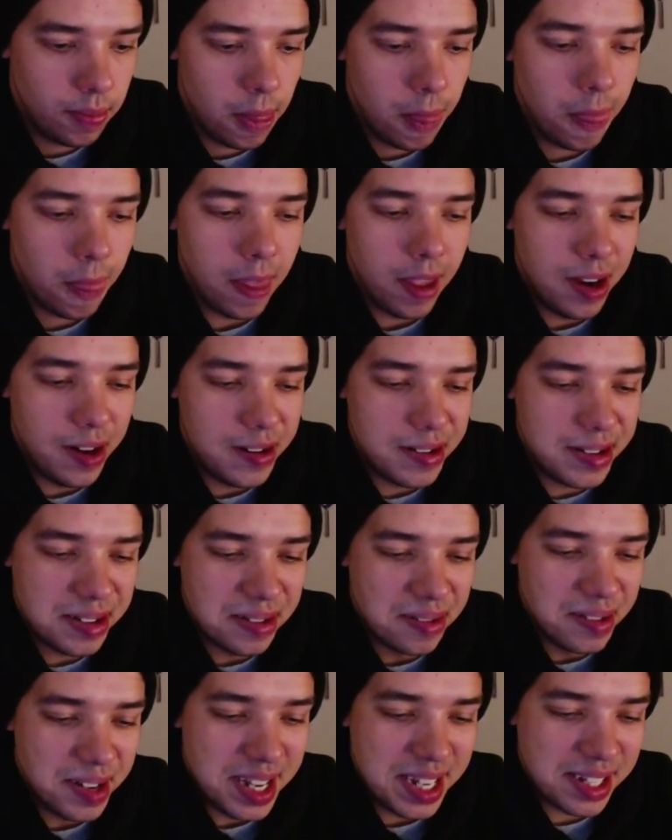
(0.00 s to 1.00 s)
There's the
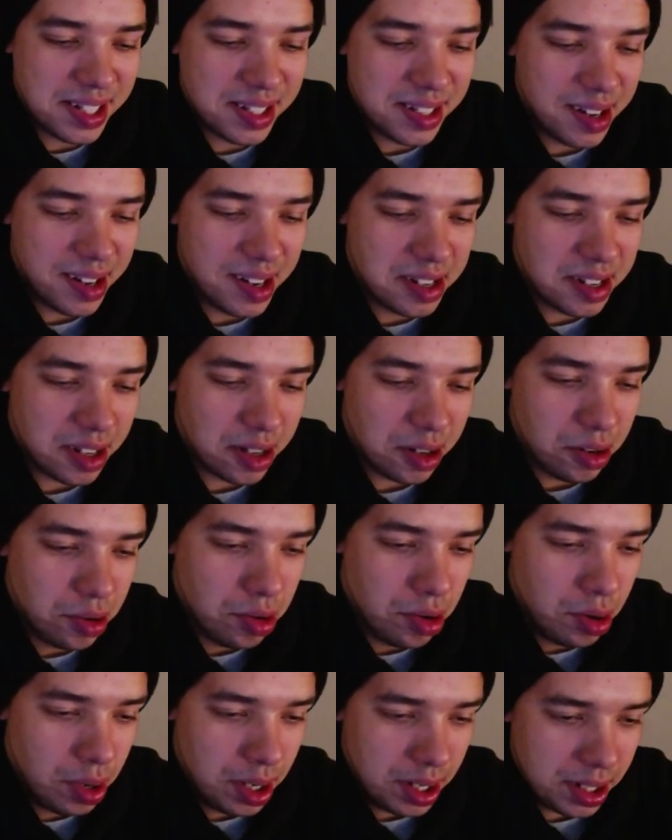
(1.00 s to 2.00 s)
research.
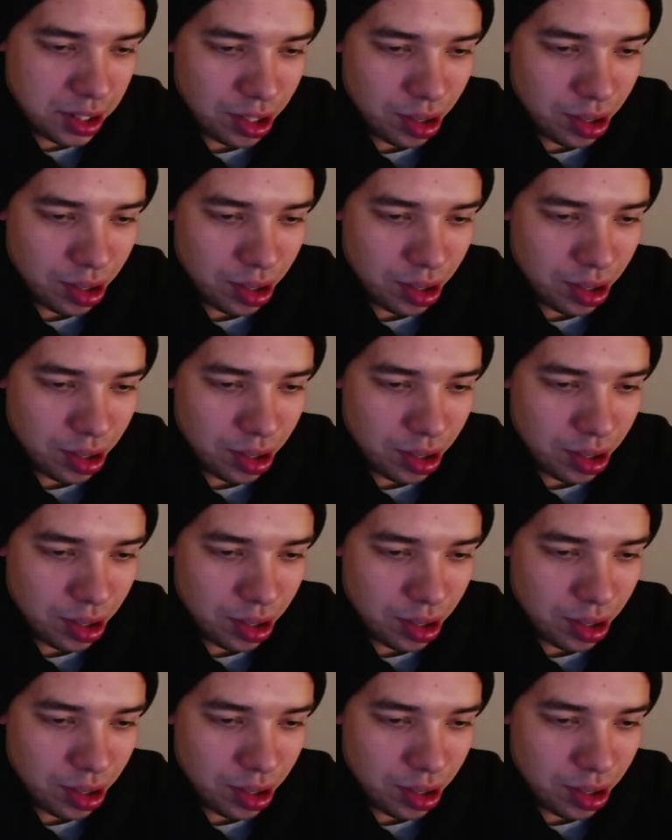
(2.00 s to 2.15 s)
Ooh, it's so